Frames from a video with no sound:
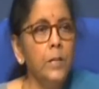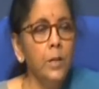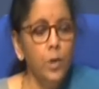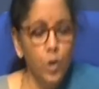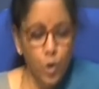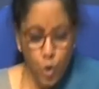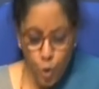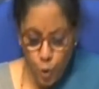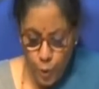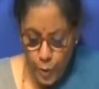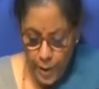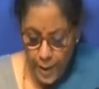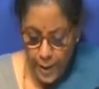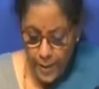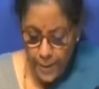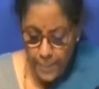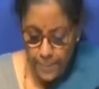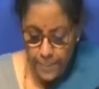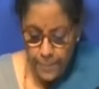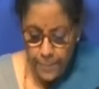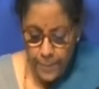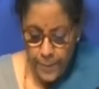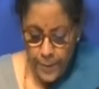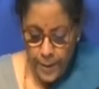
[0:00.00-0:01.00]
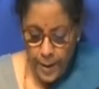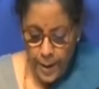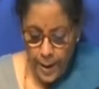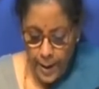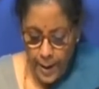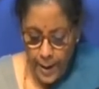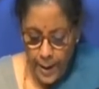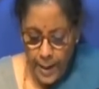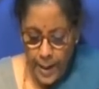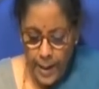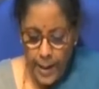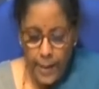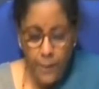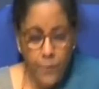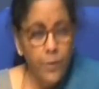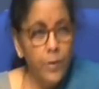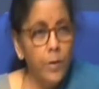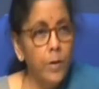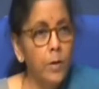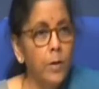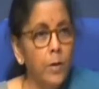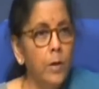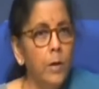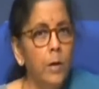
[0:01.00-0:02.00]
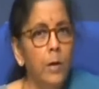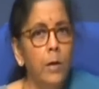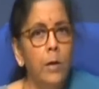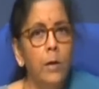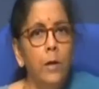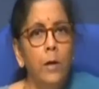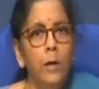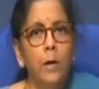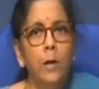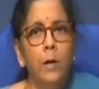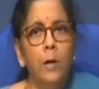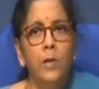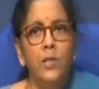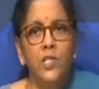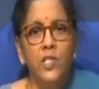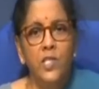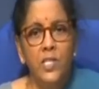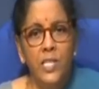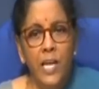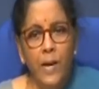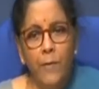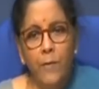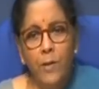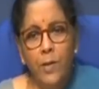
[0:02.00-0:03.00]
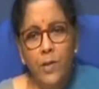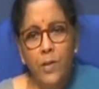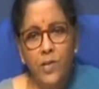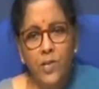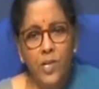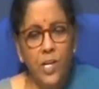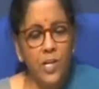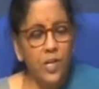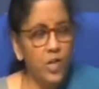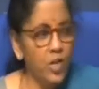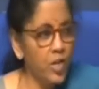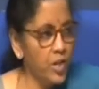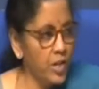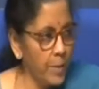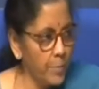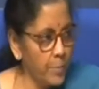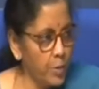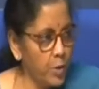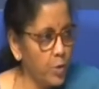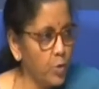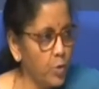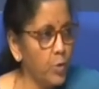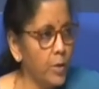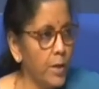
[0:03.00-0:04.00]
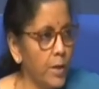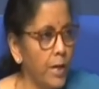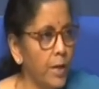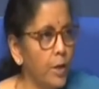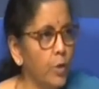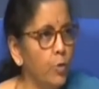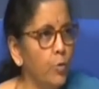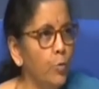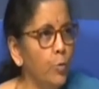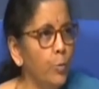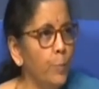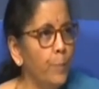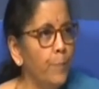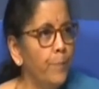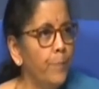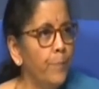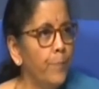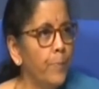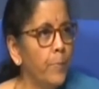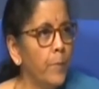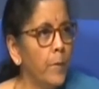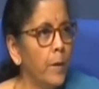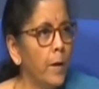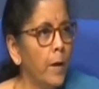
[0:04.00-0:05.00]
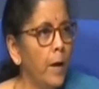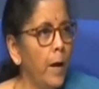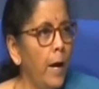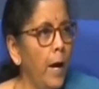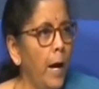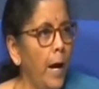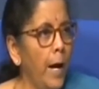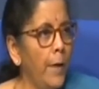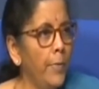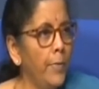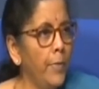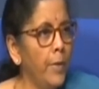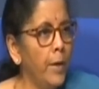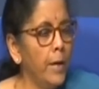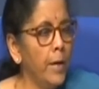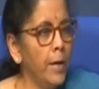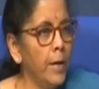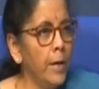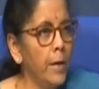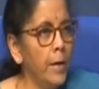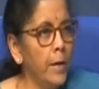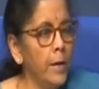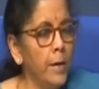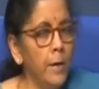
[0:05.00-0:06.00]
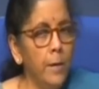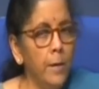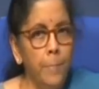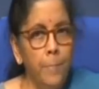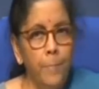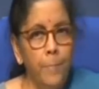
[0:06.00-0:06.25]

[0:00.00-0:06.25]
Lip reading: Today, I have 7 such steps to tell you, and the